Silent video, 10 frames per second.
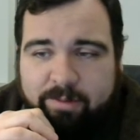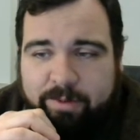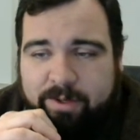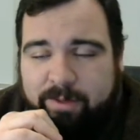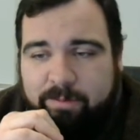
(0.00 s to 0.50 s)

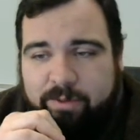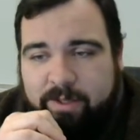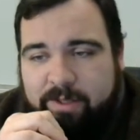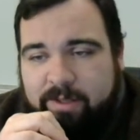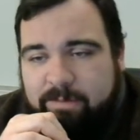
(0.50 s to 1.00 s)
with an
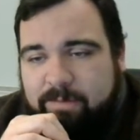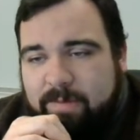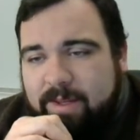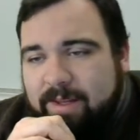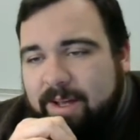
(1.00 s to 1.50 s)
umbrella,
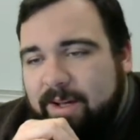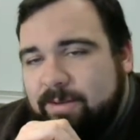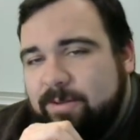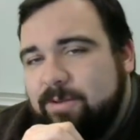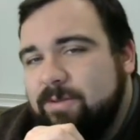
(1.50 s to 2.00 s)
how
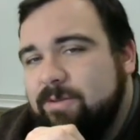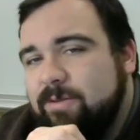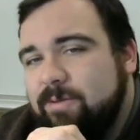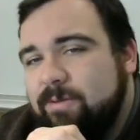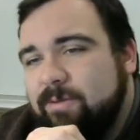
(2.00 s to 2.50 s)
should
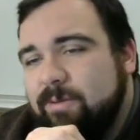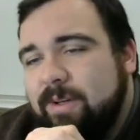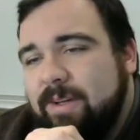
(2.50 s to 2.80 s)
you